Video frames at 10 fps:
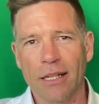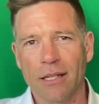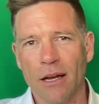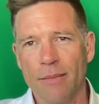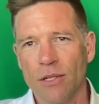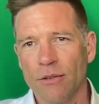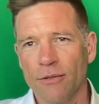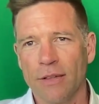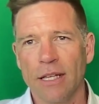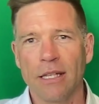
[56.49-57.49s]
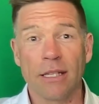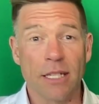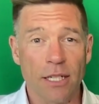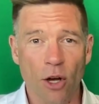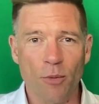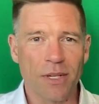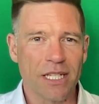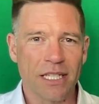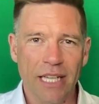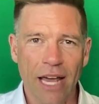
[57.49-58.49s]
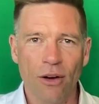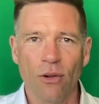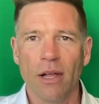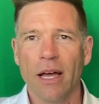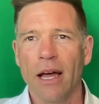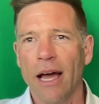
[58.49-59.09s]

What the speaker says: in terms of the scope and scale